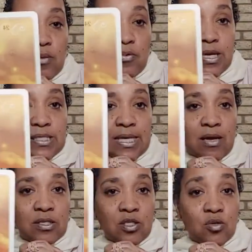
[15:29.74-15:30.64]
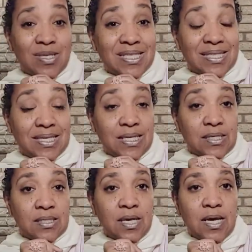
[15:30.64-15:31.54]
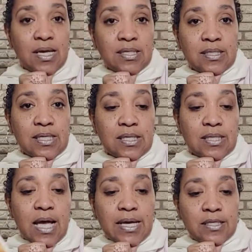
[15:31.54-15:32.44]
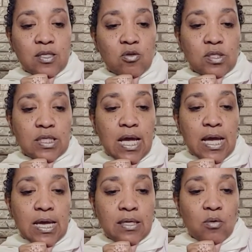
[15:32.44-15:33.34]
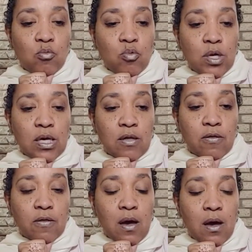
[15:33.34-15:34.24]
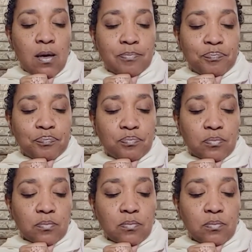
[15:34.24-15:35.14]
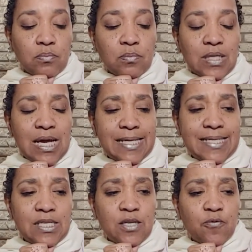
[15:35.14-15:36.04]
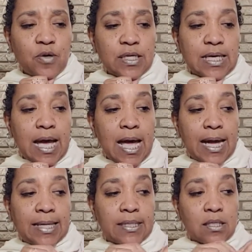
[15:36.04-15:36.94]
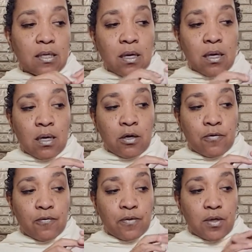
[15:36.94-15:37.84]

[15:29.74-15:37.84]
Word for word: that breaks down into a six. Six I associate with um, a different kind of